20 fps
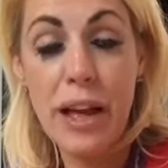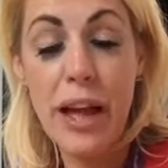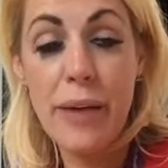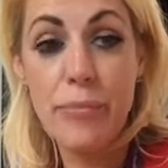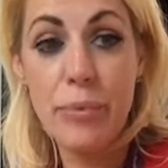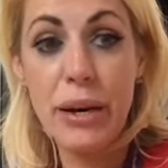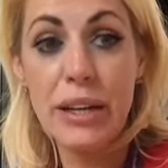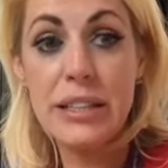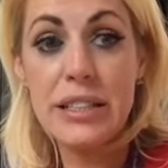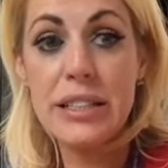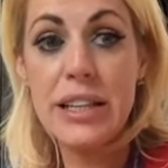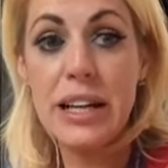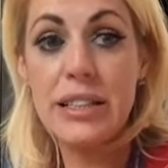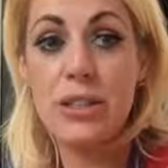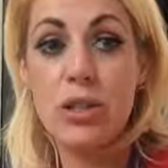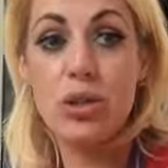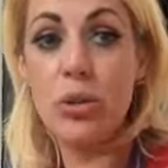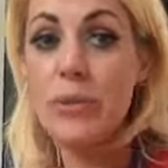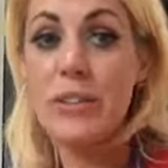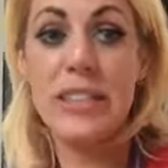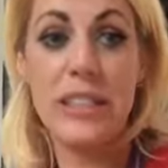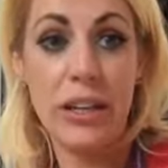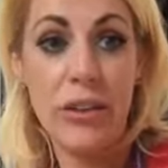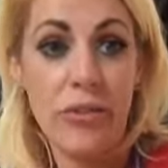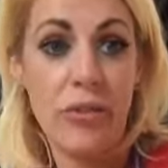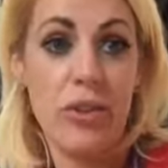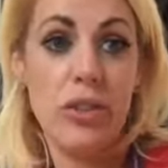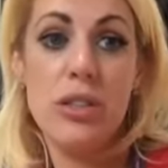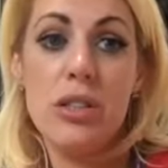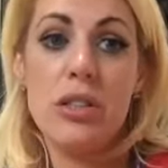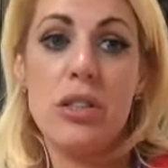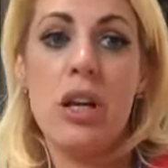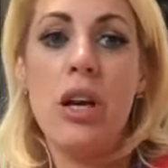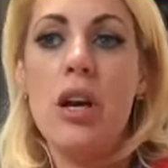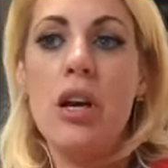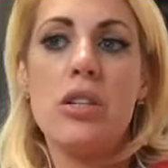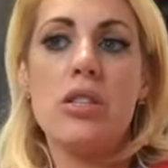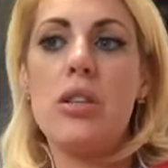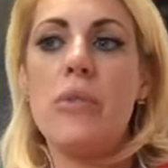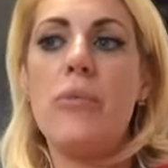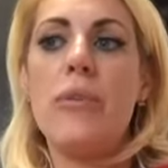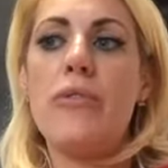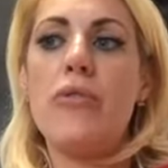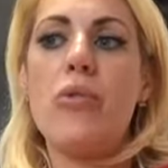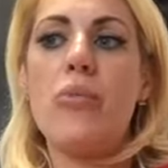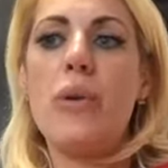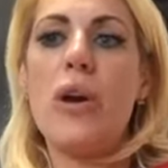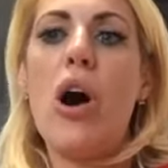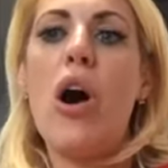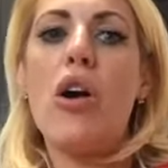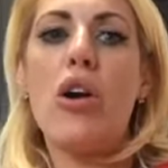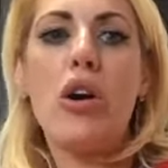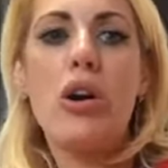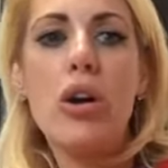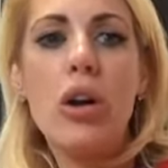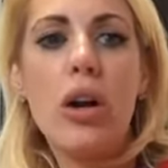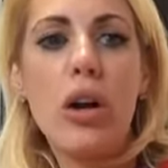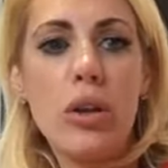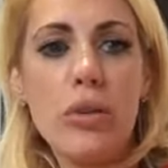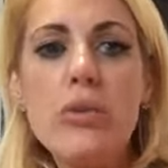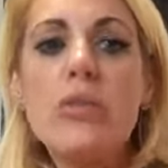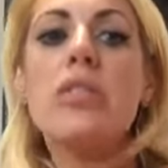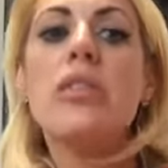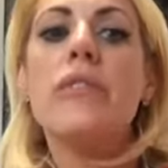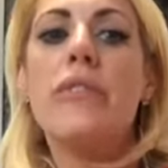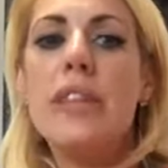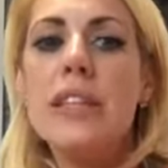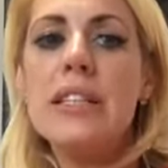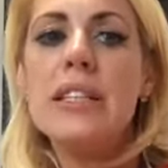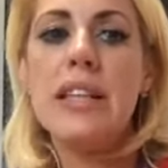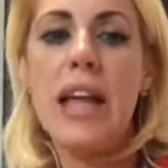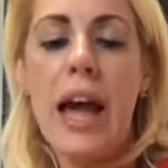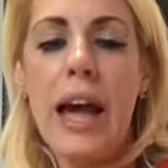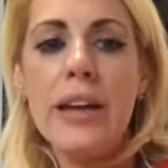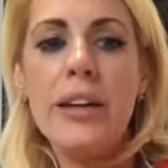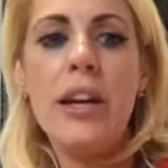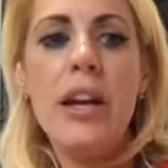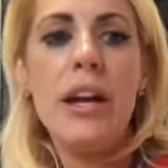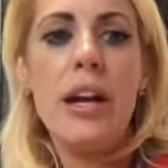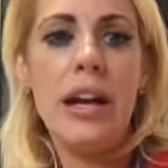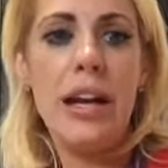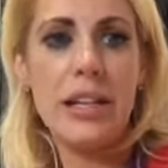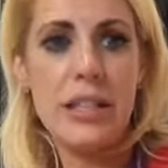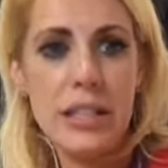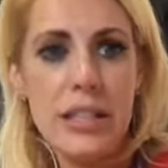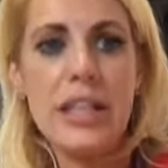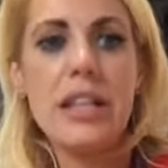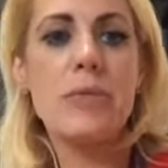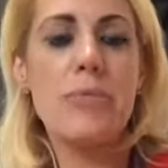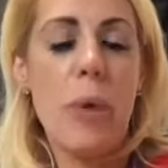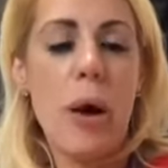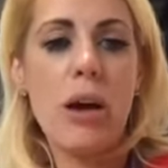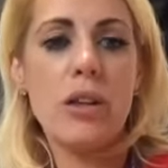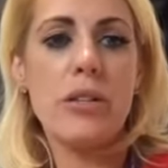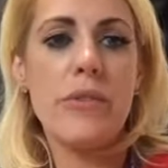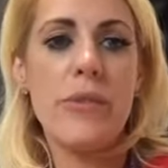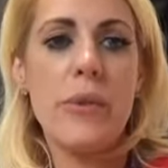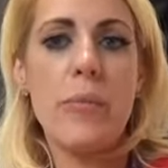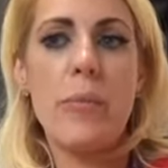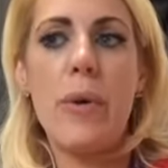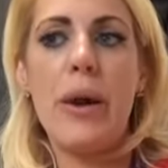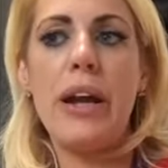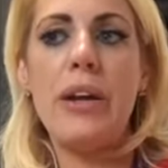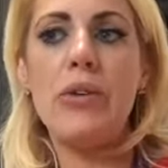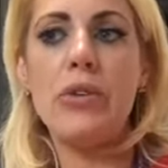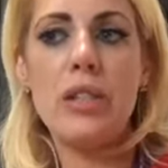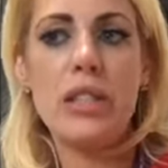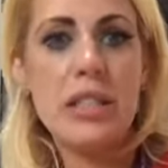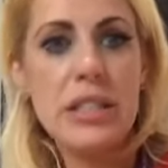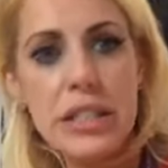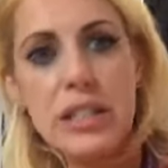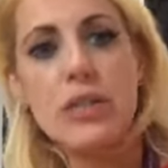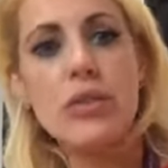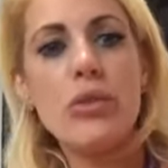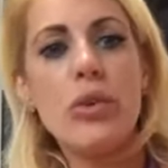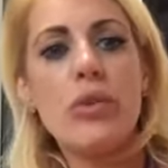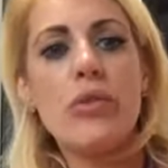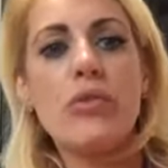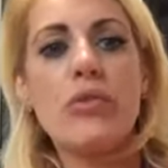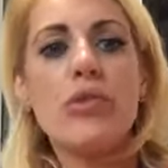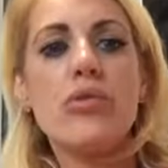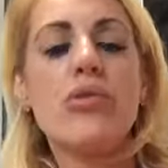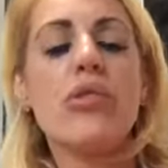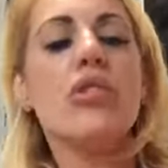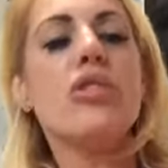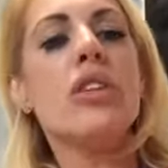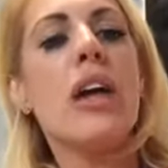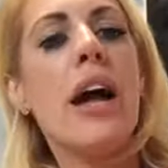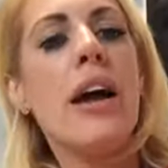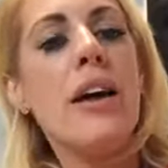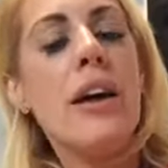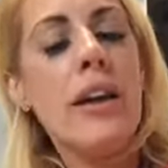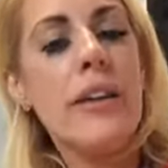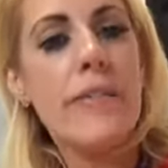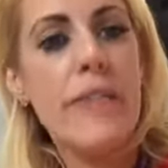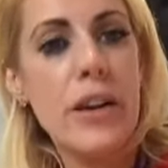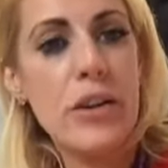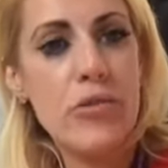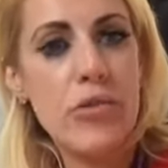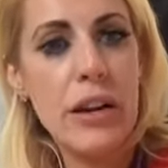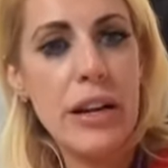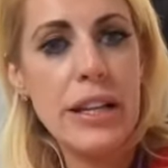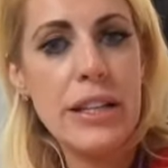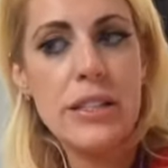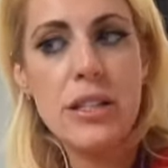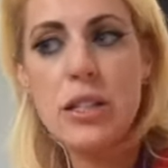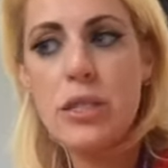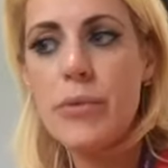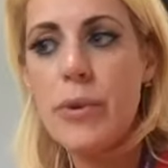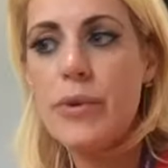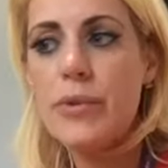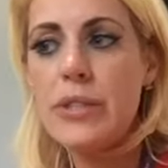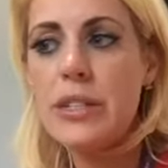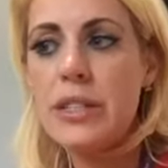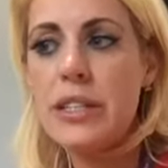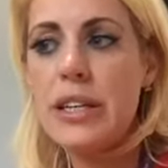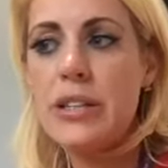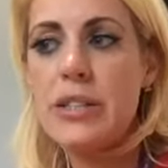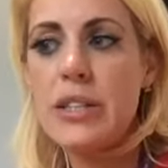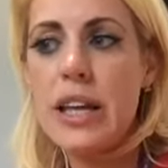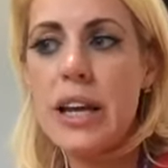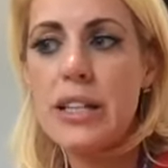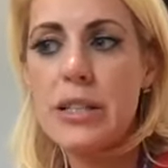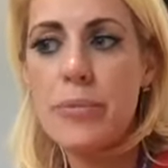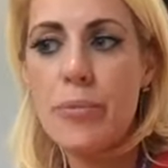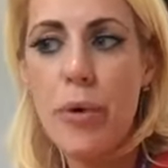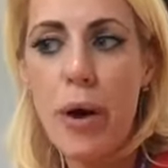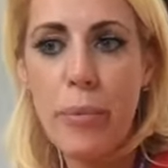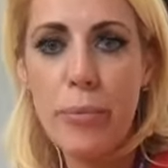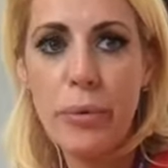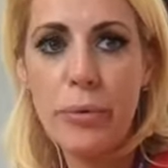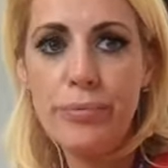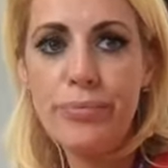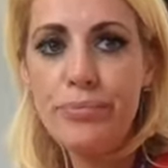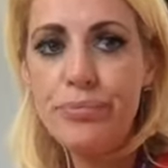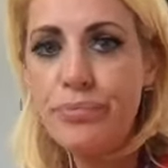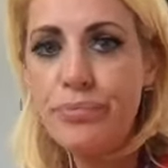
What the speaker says: brain scans, it's always different, so we can't conclusively say it's this part of the brain or it's this neural structure that is related to OCD, so that is a problem.